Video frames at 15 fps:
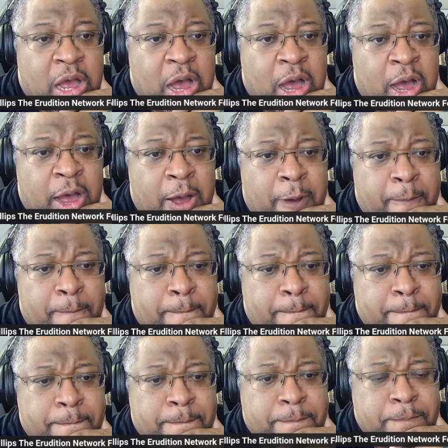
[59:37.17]

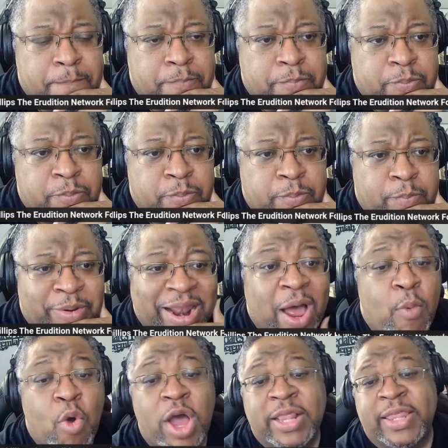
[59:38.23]
Um, but
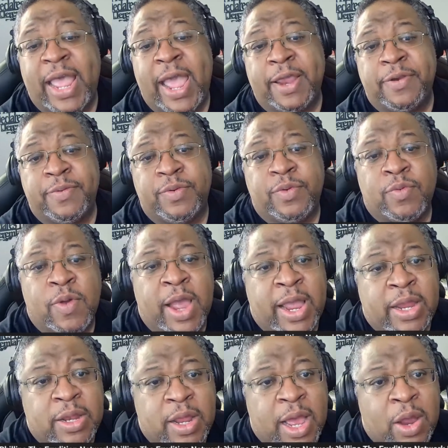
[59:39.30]
I want that,
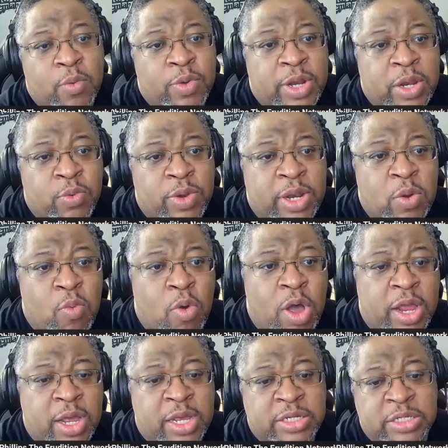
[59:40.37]
right? I really, really
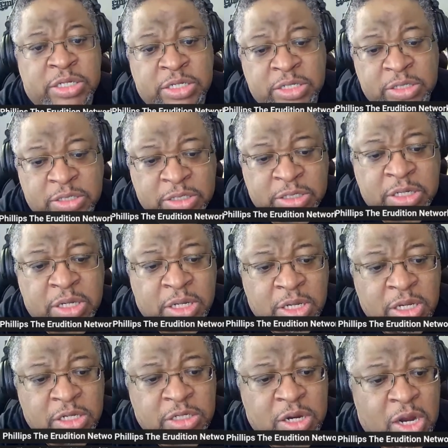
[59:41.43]
want us to to
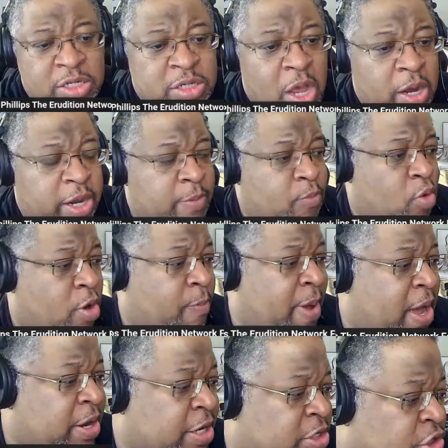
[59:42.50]
start talking more
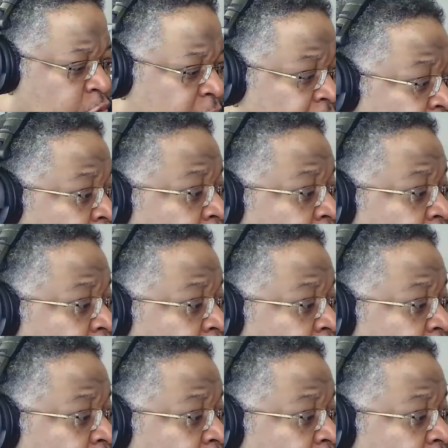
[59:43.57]
about history.